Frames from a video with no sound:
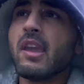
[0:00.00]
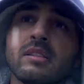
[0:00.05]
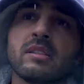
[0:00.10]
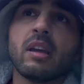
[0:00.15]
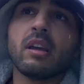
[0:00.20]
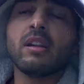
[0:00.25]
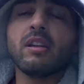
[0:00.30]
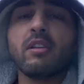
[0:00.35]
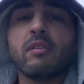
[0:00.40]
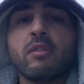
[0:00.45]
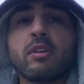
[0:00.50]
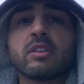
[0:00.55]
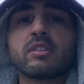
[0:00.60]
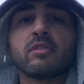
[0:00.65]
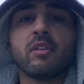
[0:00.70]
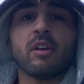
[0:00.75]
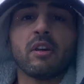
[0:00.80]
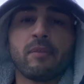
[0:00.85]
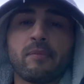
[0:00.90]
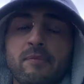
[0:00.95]
So I don't know what's
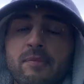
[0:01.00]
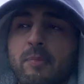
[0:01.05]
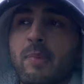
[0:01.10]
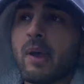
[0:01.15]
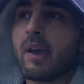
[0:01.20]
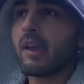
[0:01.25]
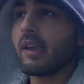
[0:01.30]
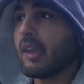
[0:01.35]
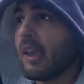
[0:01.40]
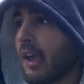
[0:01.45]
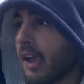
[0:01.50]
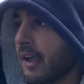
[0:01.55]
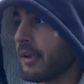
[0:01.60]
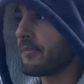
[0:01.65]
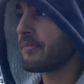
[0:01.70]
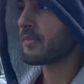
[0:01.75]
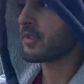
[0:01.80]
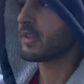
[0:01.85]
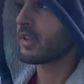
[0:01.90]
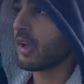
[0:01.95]
wrong. But yeah,
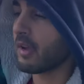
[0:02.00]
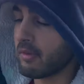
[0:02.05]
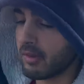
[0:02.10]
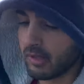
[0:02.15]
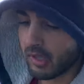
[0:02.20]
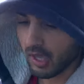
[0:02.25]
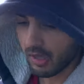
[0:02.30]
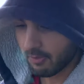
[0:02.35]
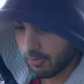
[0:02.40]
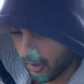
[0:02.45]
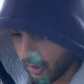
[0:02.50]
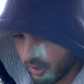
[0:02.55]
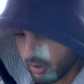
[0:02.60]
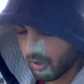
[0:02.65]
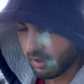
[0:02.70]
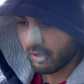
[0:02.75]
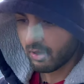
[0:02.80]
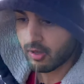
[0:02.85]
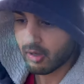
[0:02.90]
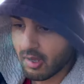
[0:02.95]
so I will keep
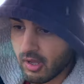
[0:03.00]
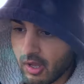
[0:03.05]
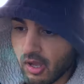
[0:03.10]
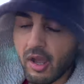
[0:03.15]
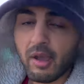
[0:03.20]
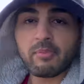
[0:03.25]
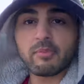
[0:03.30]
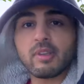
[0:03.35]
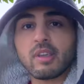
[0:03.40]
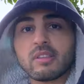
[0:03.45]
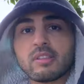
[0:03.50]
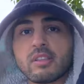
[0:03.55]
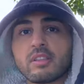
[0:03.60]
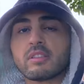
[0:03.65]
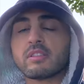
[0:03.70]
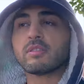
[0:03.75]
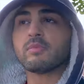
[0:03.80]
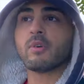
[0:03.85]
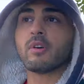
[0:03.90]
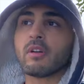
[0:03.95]
you updated
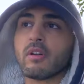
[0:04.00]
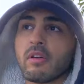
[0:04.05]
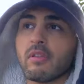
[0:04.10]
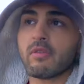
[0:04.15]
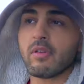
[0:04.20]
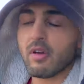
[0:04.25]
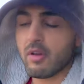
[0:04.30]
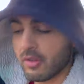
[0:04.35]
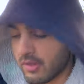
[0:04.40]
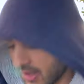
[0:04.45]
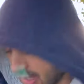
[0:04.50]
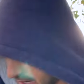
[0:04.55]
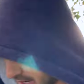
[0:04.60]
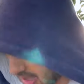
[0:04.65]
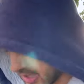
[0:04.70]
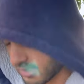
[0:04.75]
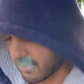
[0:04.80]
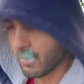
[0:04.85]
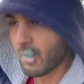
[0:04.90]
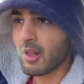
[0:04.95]
tomorrow on that
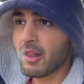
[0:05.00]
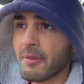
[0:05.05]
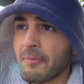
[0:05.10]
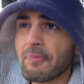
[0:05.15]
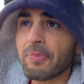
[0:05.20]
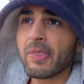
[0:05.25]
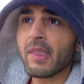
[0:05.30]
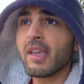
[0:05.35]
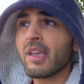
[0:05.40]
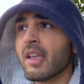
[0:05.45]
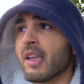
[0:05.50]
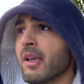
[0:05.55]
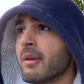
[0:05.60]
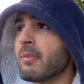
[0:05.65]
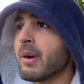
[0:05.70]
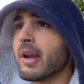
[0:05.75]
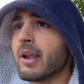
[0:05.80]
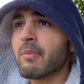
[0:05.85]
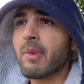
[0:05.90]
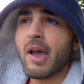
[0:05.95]
as well.
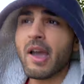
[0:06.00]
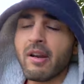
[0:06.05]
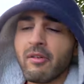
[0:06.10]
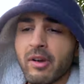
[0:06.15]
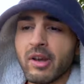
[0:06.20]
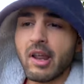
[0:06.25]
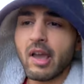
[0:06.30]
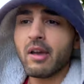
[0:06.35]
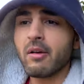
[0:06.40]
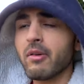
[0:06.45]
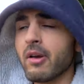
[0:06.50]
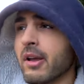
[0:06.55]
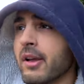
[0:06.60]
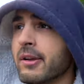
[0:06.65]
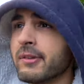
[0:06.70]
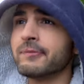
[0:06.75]
But I'm hungry now.